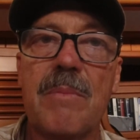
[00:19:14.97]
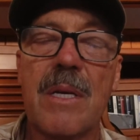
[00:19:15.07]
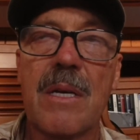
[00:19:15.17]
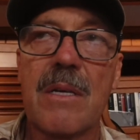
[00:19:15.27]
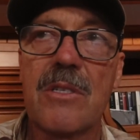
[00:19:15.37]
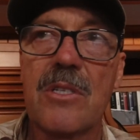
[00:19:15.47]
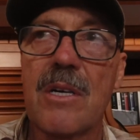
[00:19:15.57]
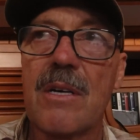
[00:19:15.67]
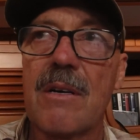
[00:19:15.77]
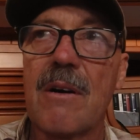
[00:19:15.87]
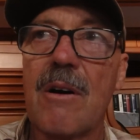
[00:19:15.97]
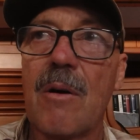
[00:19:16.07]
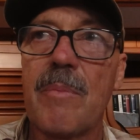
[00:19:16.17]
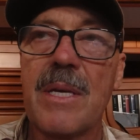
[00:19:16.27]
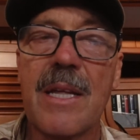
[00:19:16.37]
because
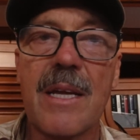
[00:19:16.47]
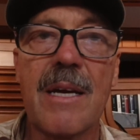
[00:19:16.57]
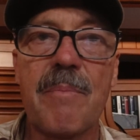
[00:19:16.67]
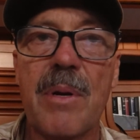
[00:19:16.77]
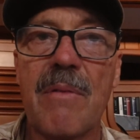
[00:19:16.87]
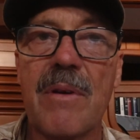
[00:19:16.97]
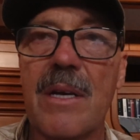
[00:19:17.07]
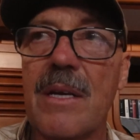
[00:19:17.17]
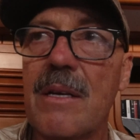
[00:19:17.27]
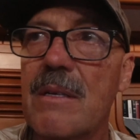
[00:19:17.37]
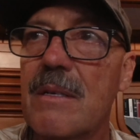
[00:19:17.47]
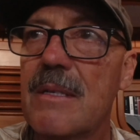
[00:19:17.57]
I'll be getting up every